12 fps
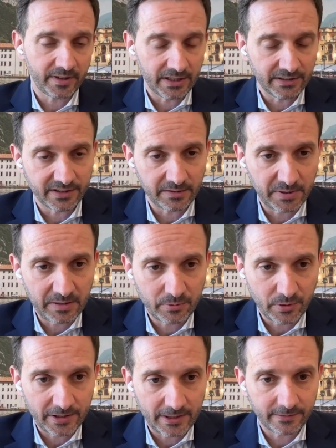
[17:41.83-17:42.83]
the ETP
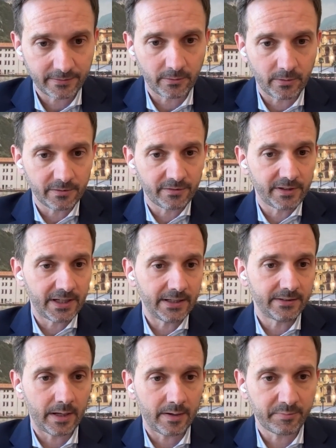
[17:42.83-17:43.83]
products, or also
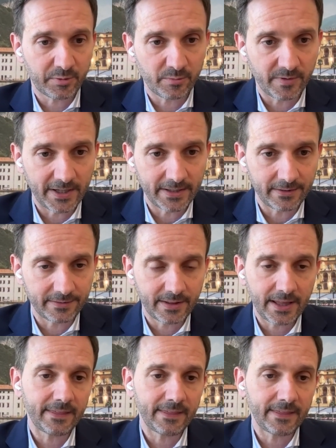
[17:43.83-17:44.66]
the ETF providers,